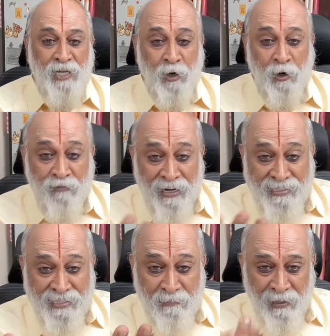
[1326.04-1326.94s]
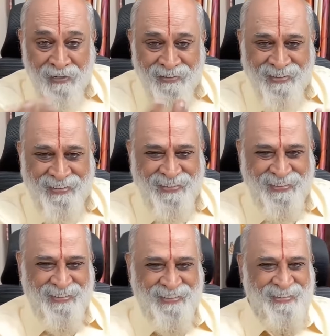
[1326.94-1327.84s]
They are not flexible.
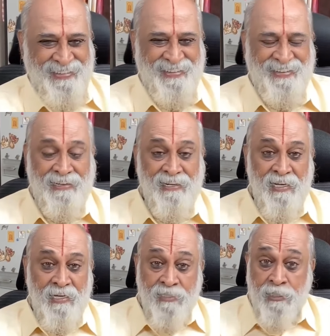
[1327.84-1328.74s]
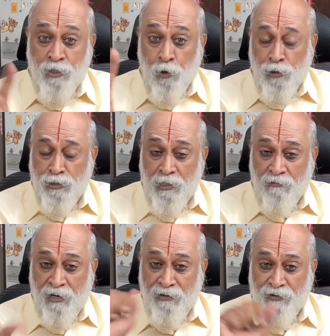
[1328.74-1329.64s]
Since goals
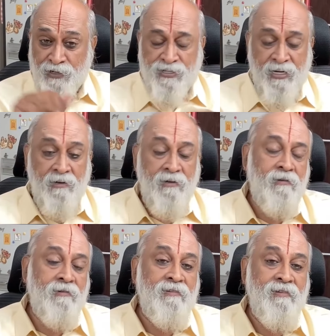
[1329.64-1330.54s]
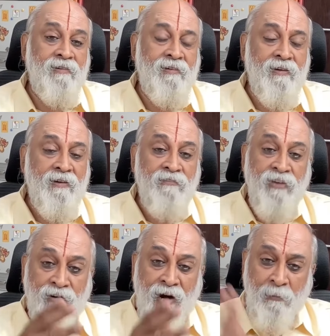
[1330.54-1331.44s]
are very fixed,
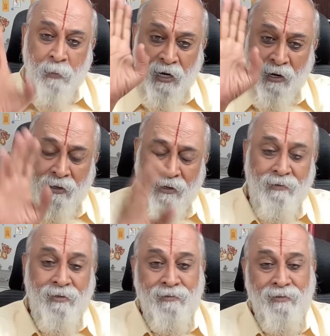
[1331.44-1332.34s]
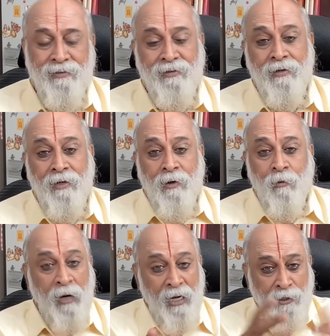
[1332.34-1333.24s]
we run behind it
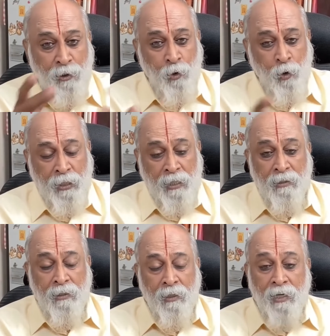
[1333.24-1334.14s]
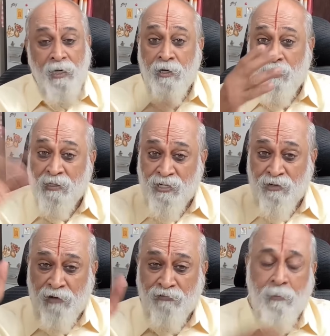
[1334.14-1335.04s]
only to know that it runs
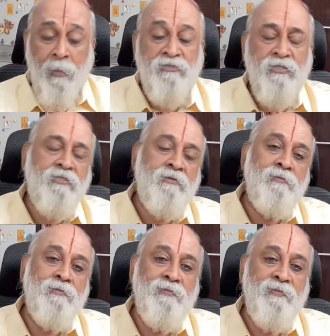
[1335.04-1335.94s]
away from us.